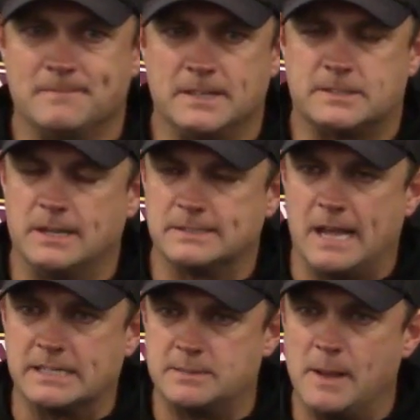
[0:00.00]
It's
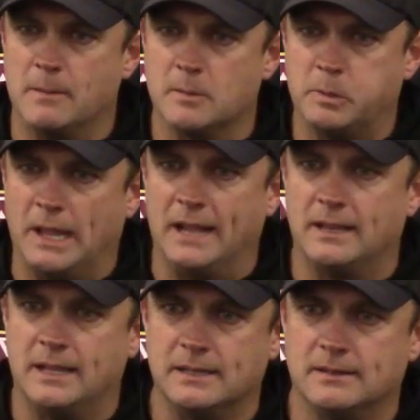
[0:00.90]
nice to be able to
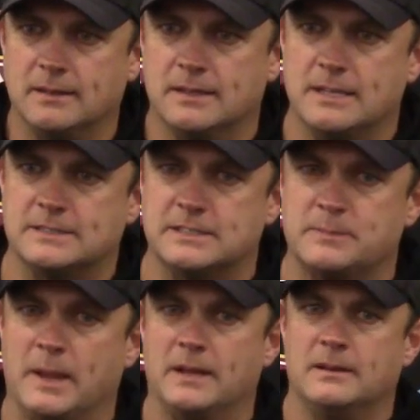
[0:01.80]
plan that this has
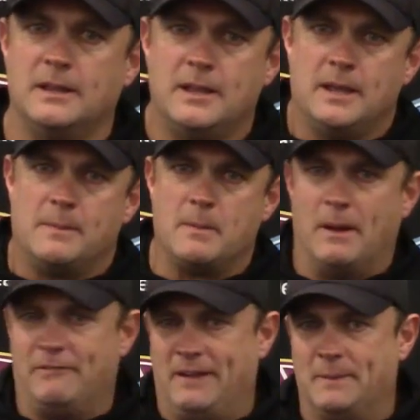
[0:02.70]
been, I mean,
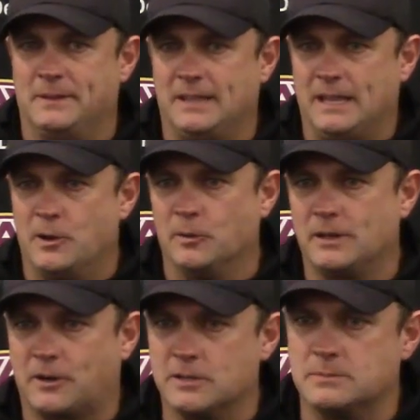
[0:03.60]
my family, they know
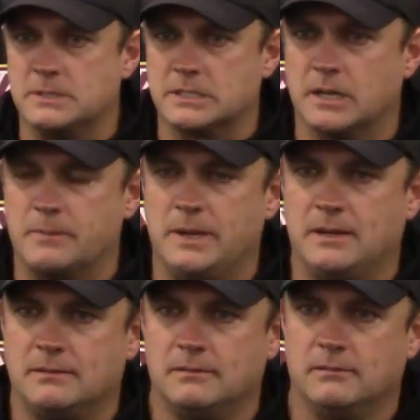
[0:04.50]
that Christmas is going to
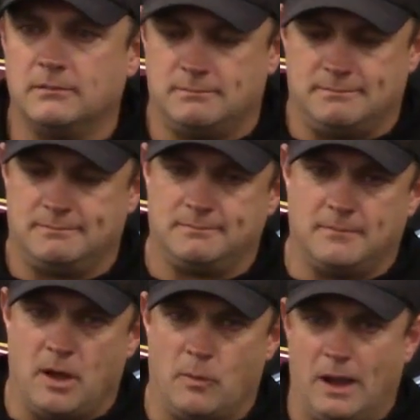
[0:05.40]
be
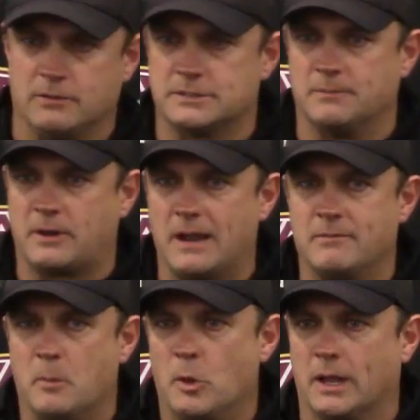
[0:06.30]
around some kind
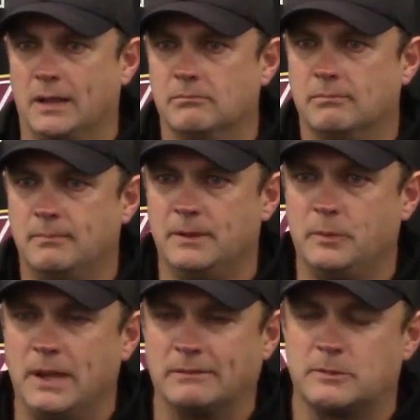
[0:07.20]
of a bowl game. I mean,
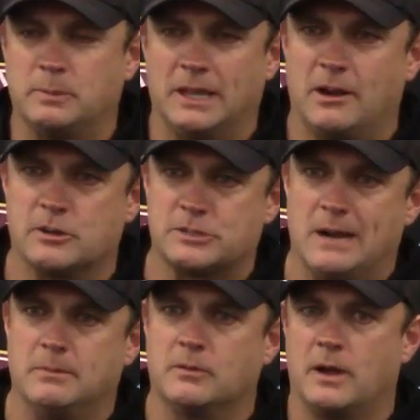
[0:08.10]
we have to plan our
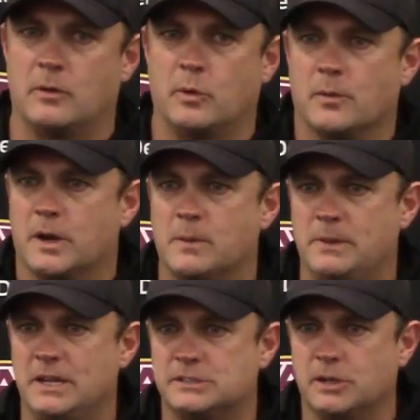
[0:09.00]
travel around where we're going to
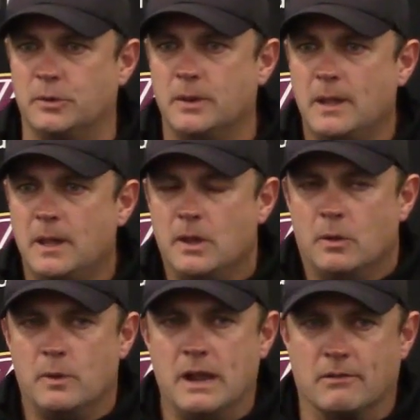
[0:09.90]
be, so
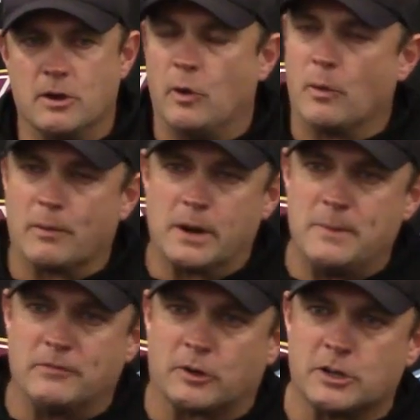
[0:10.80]
we never know where we're going
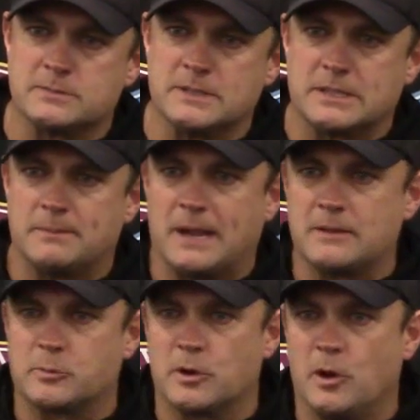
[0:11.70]
to be for Christmas.
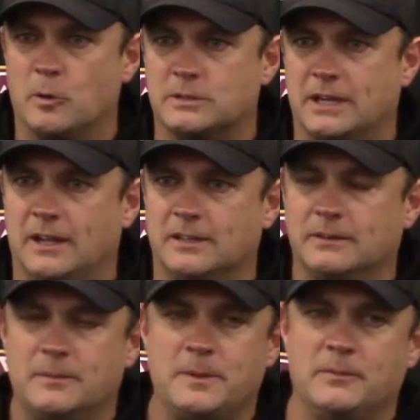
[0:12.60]
Sometimes we're in a
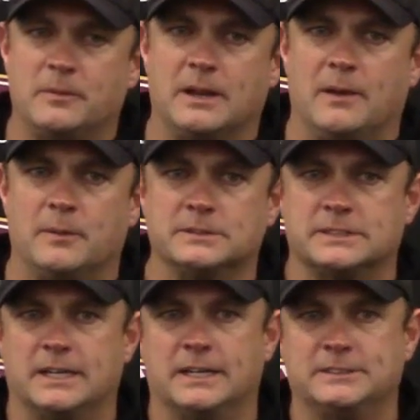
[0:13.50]
hotel. I mean, when I was
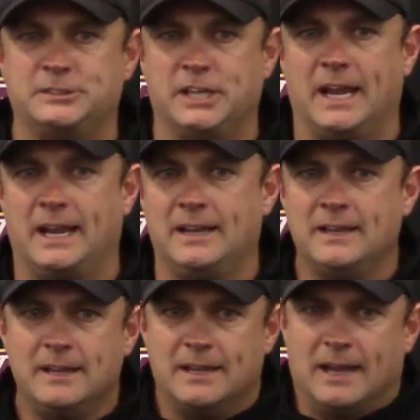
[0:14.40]
GA,
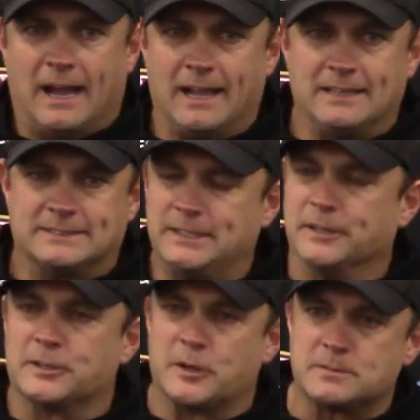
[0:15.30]
I had to
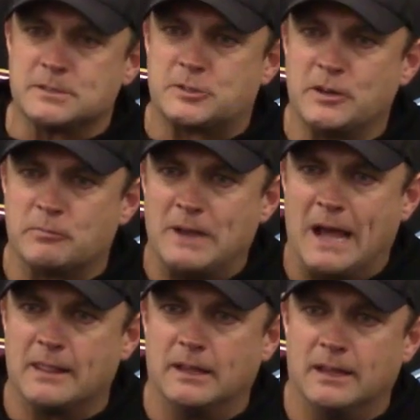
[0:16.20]
steal the Christmas tree from
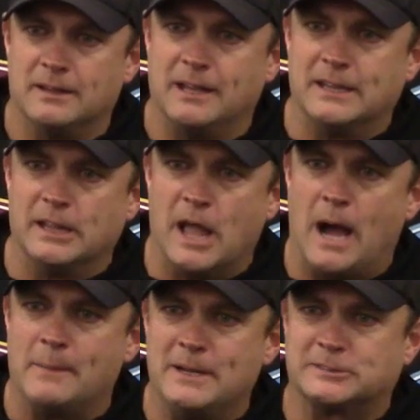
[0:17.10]
down in the
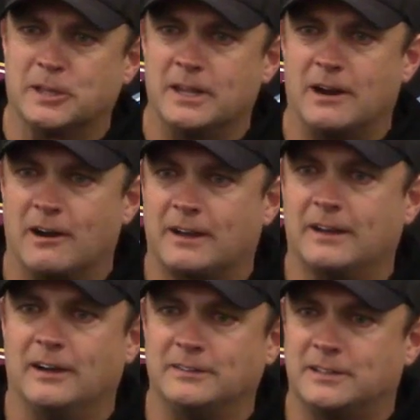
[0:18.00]
lobby so that
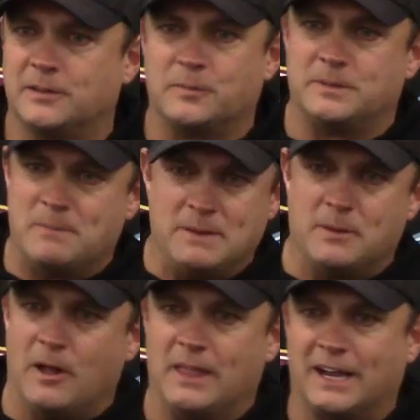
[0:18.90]

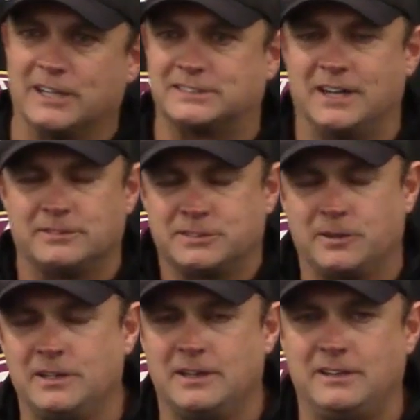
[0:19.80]
all that good stuff. So
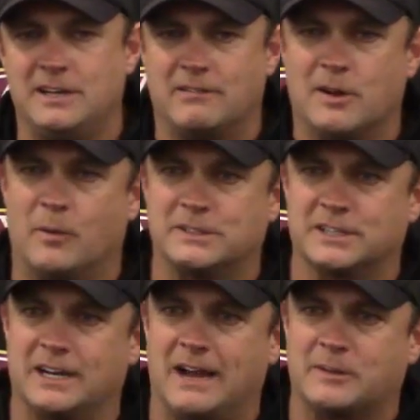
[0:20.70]
you never know what
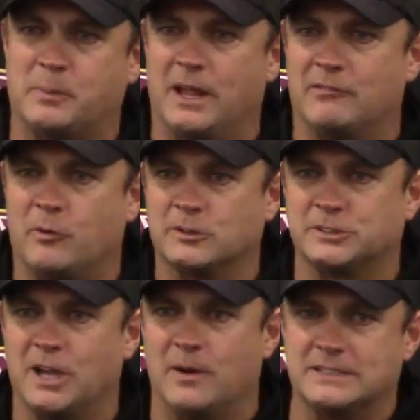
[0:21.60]
you're going to have to plan for,
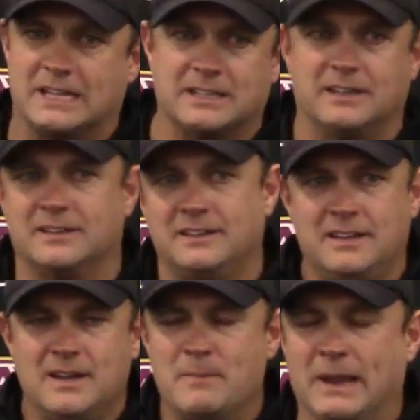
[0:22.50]
so you always have to
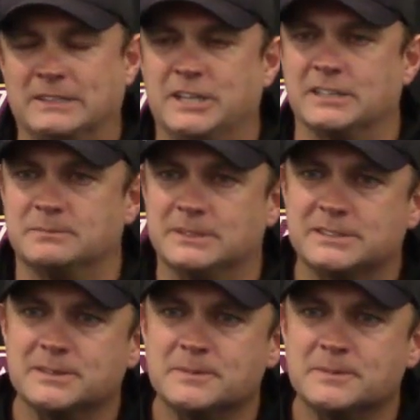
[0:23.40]
make adjustments.